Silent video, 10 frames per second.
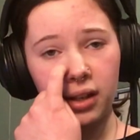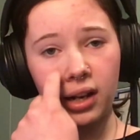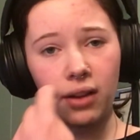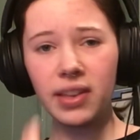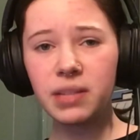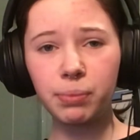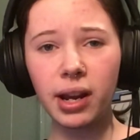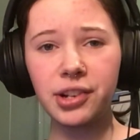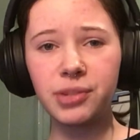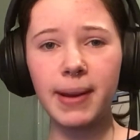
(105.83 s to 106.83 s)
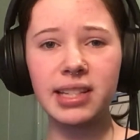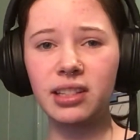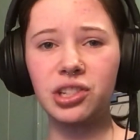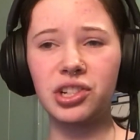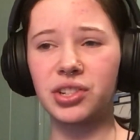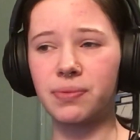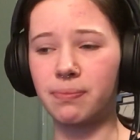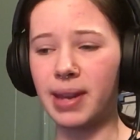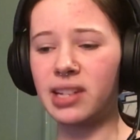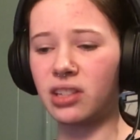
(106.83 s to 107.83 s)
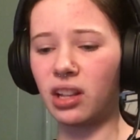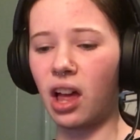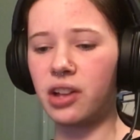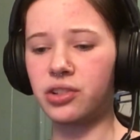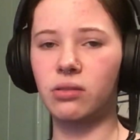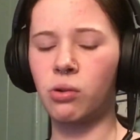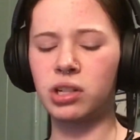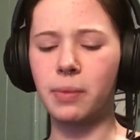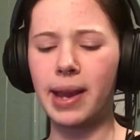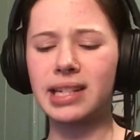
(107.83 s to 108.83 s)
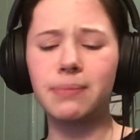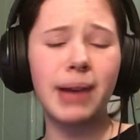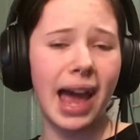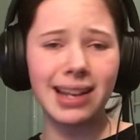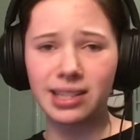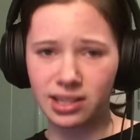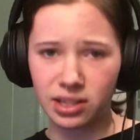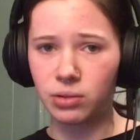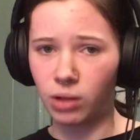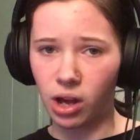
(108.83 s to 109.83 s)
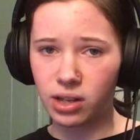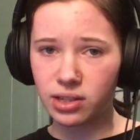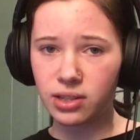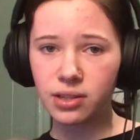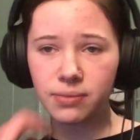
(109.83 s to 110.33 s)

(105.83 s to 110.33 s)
Now, this branch basically just makes the laws or debates and passes new laws.